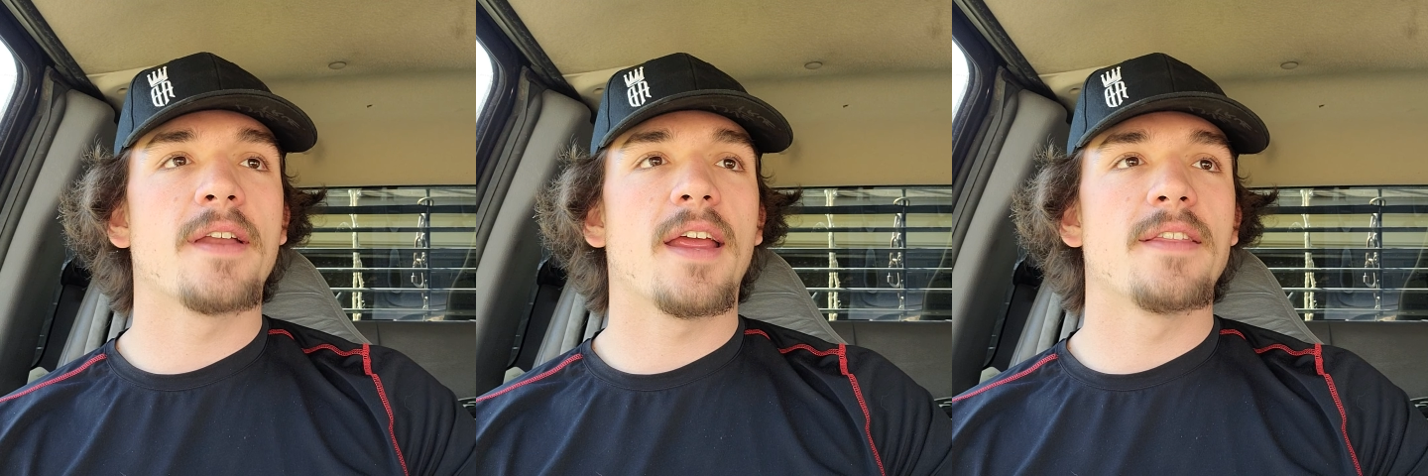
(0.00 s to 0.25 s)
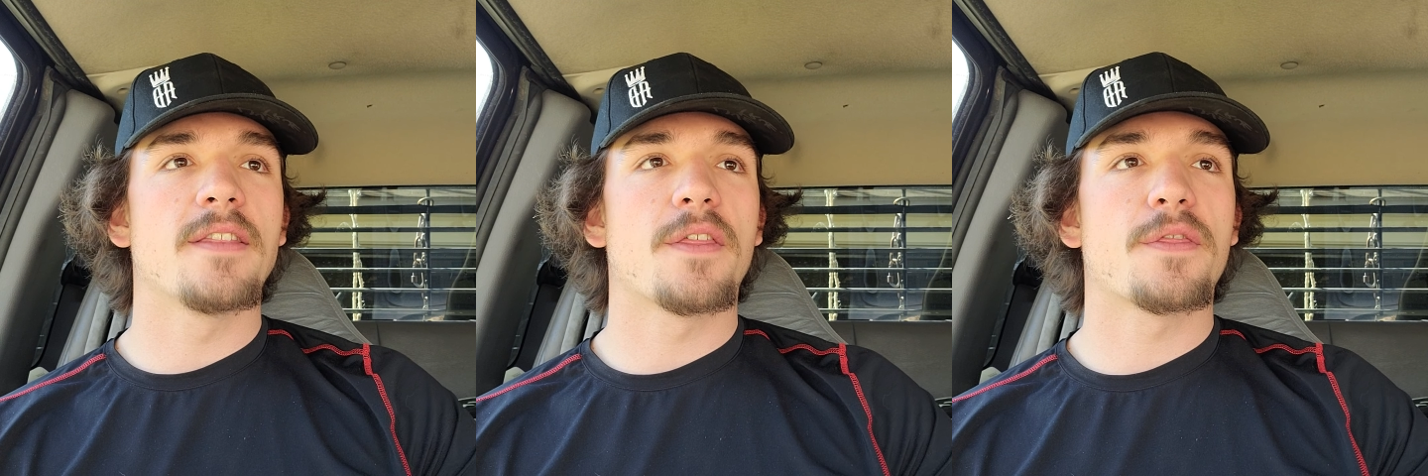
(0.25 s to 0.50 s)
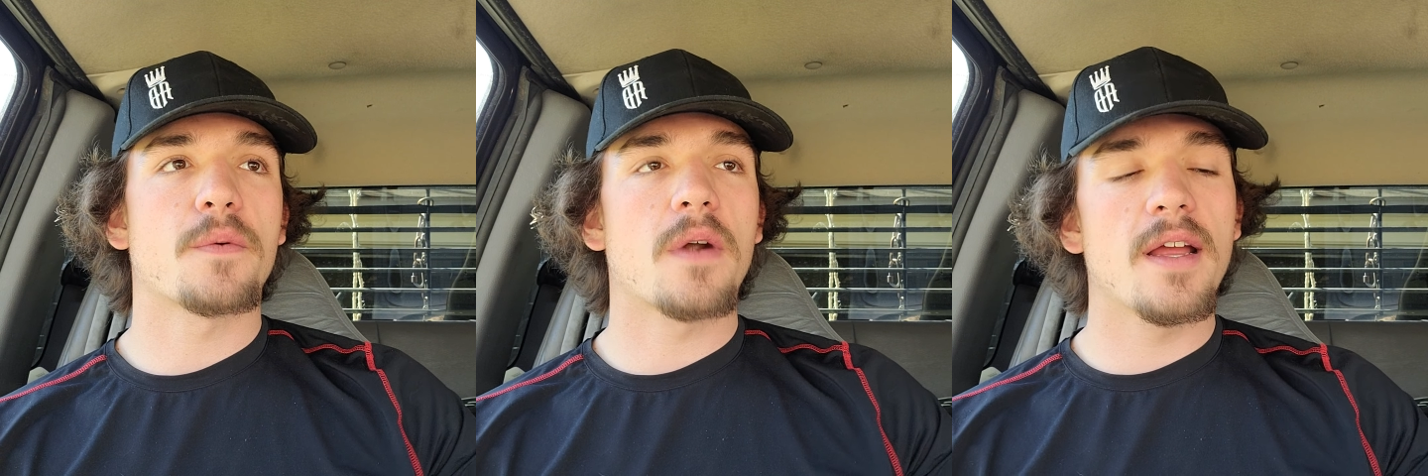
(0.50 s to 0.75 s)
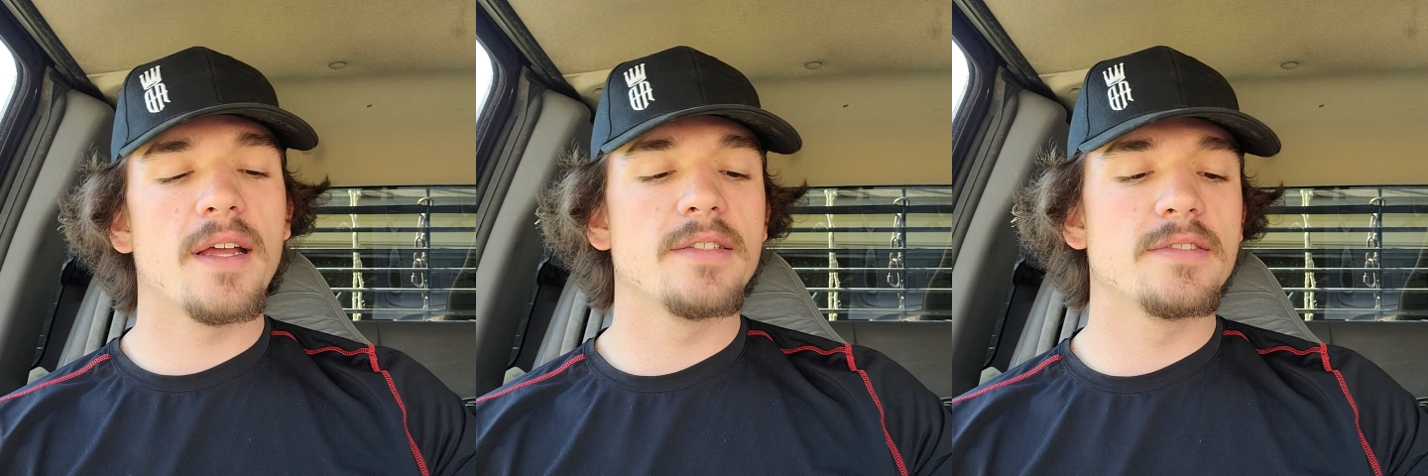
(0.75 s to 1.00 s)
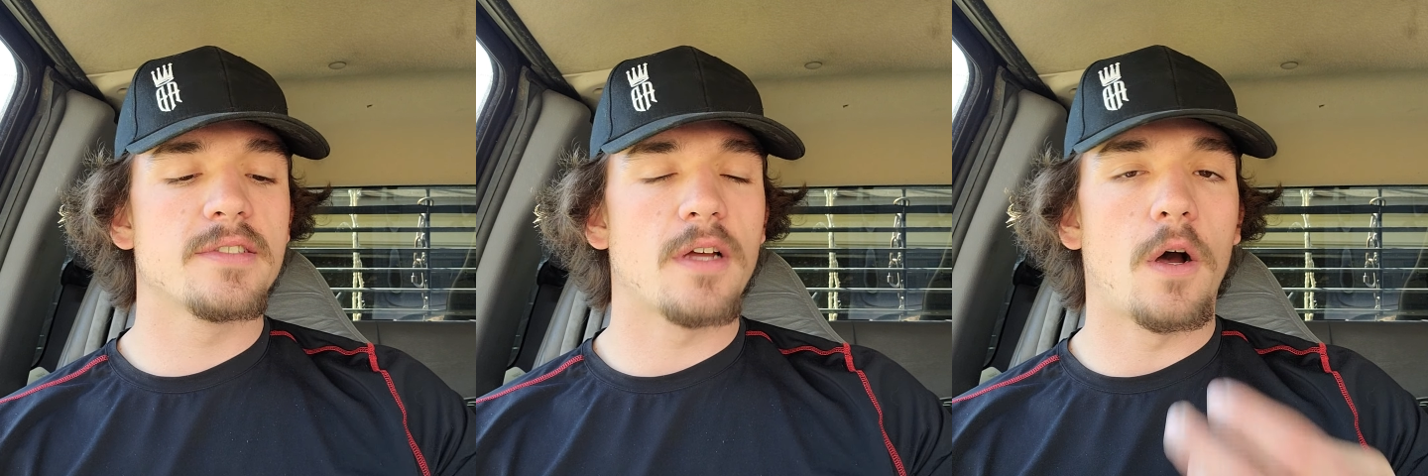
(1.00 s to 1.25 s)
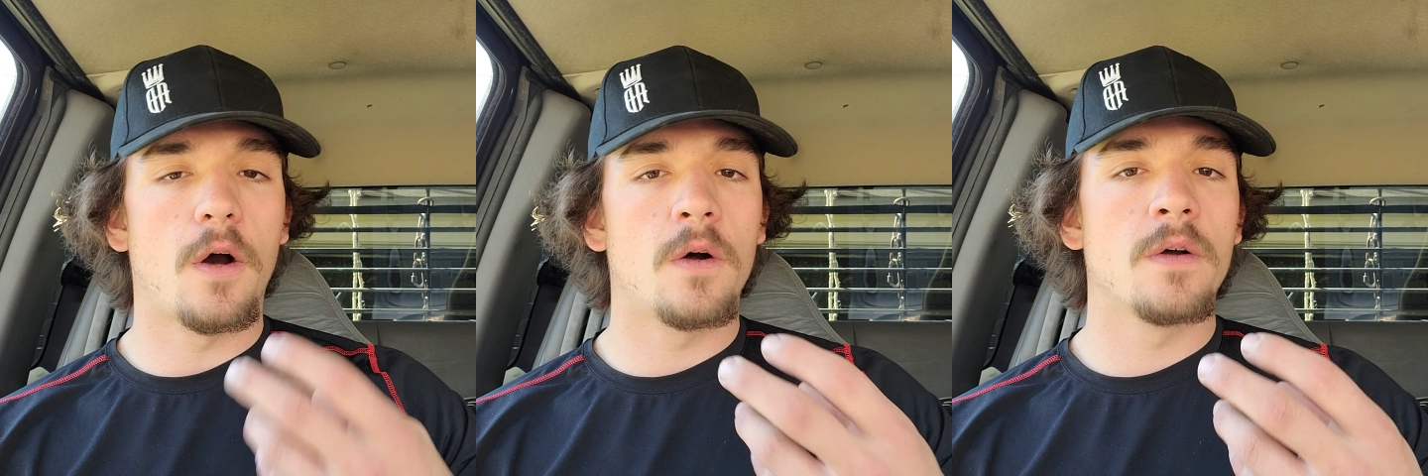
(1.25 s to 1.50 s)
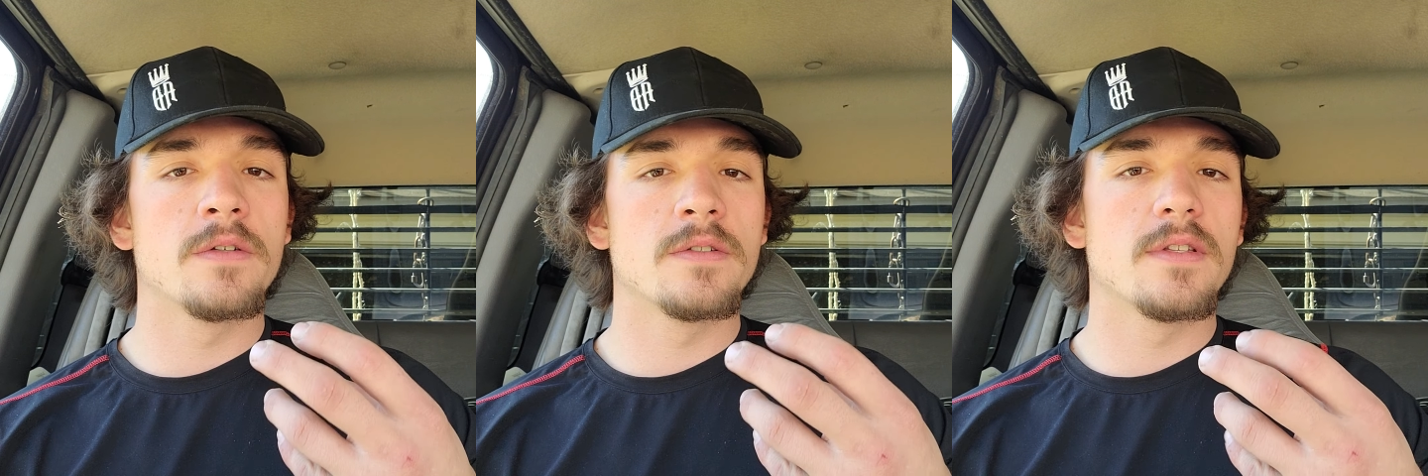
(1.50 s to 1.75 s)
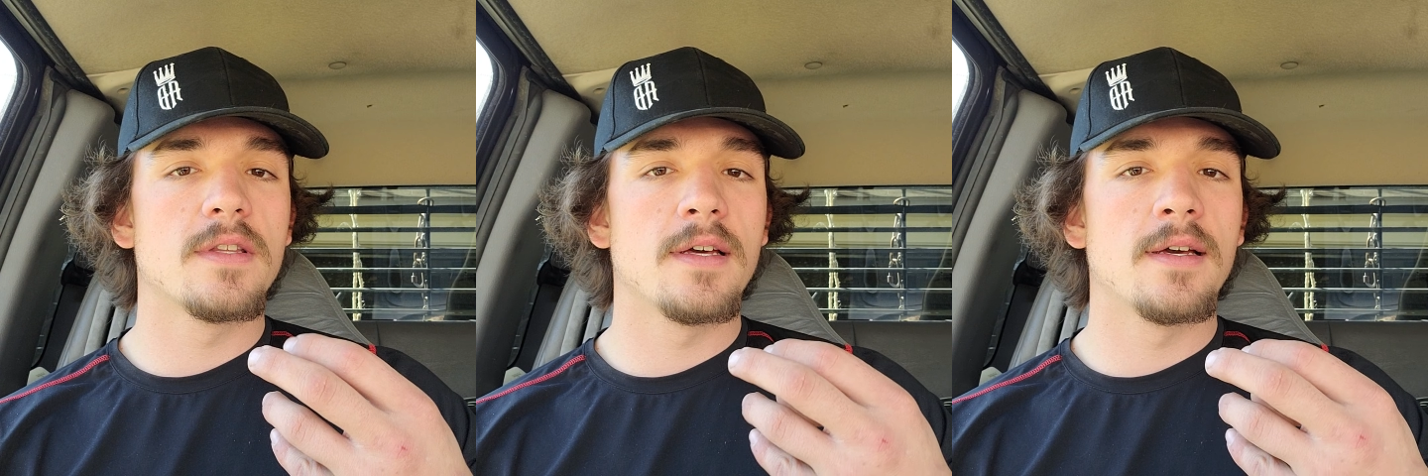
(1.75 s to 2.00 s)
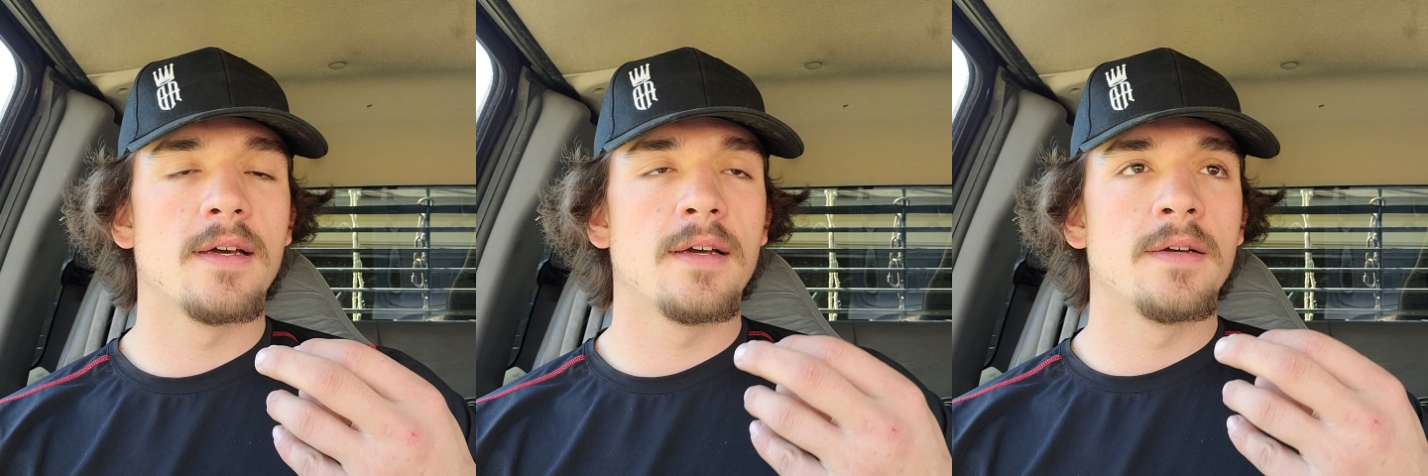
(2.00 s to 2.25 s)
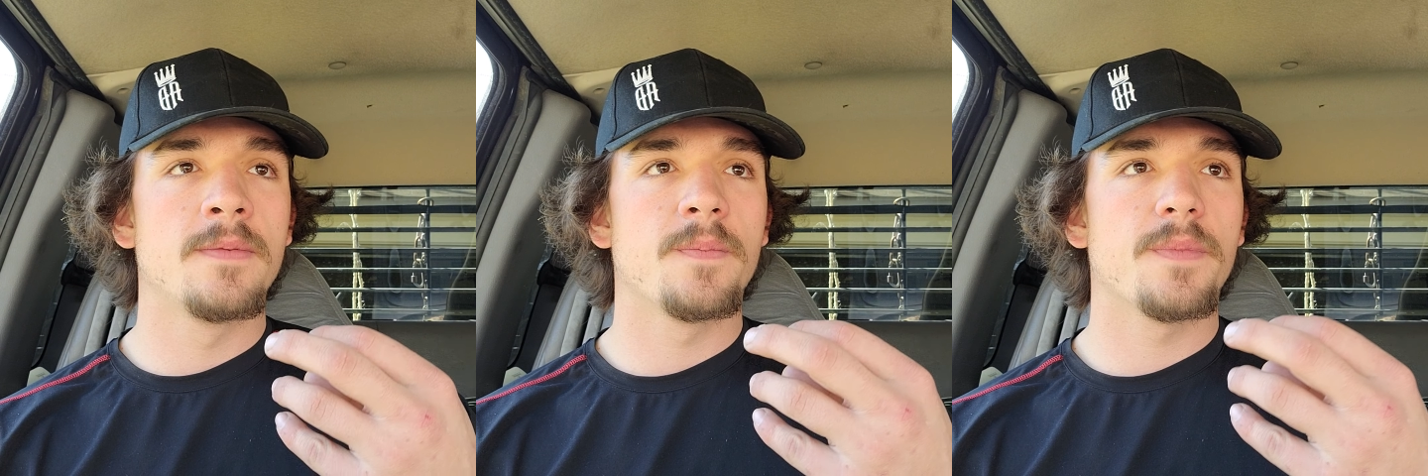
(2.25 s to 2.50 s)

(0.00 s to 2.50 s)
and the threads on the